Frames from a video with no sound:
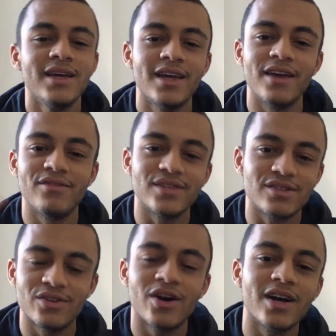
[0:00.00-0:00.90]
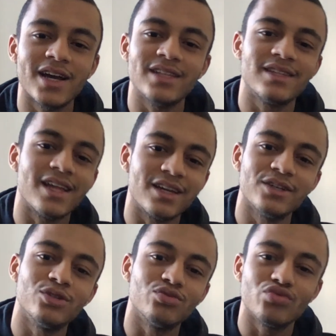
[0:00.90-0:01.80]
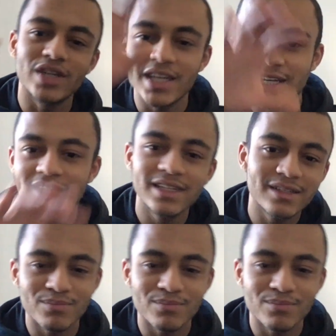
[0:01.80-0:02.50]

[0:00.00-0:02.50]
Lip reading: If it's not, it's like a green